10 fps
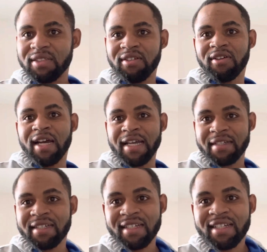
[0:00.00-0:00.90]
All right.
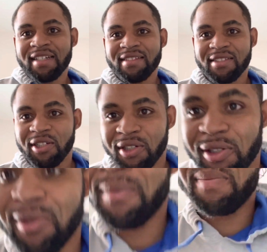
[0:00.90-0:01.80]

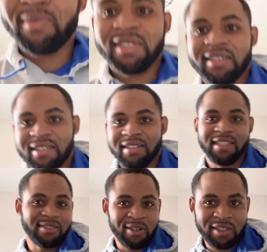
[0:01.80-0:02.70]
So
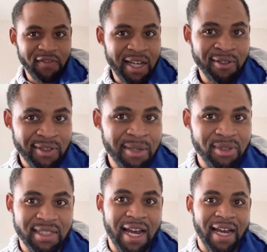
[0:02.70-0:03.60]
these aren't the final
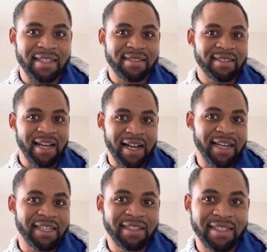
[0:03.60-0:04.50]
numbers, guys. I got
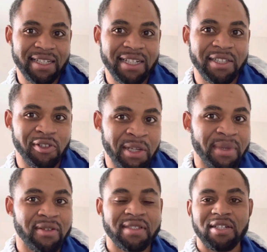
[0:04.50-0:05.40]
to get the uh, the green
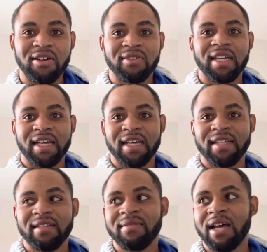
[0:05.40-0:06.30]
belt installed,
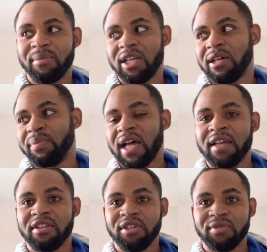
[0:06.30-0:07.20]
and I'm going to
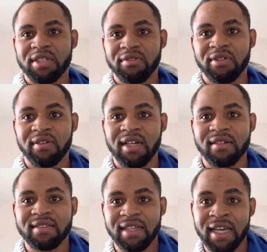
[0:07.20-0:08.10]
apply the new tune on
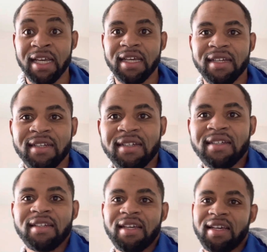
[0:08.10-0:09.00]
there today.
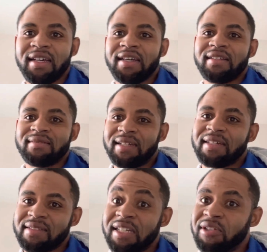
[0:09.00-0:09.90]
And like I
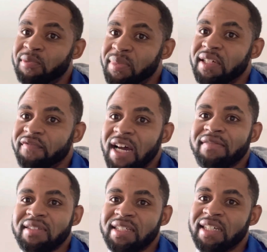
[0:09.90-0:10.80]
said, it'll be
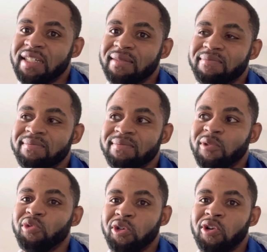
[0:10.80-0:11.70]
5 to 10
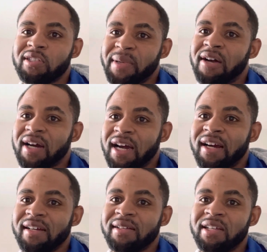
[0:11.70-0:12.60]
will horsepower
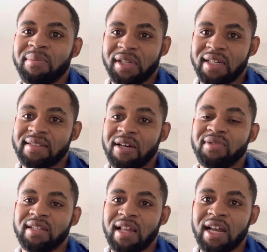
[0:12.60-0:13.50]
higher because there
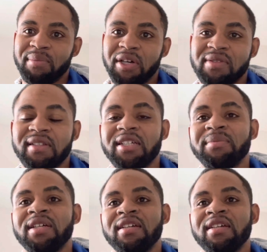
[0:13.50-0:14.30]
was a lot of belt slip.